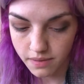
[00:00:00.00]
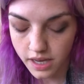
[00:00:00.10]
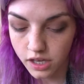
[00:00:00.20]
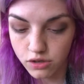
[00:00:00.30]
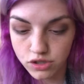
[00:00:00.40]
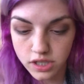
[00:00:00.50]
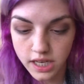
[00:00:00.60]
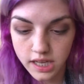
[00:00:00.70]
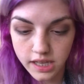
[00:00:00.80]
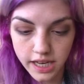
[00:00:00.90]
I
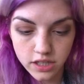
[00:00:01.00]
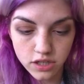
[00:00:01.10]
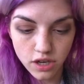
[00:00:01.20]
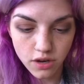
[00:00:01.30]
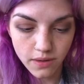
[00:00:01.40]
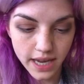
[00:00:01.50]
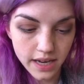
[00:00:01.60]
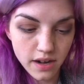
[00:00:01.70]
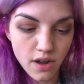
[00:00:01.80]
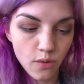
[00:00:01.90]
usually like to go
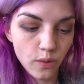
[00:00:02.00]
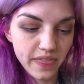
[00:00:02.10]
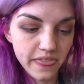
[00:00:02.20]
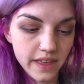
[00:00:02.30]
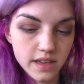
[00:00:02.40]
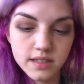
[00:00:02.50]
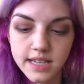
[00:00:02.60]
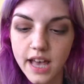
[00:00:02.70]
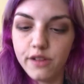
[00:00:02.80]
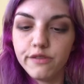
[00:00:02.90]
in with this
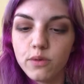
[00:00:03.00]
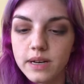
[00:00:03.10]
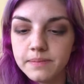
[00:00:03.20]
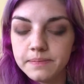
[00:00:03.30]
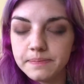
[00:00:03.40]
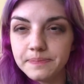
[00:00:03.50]
e.l.f. one.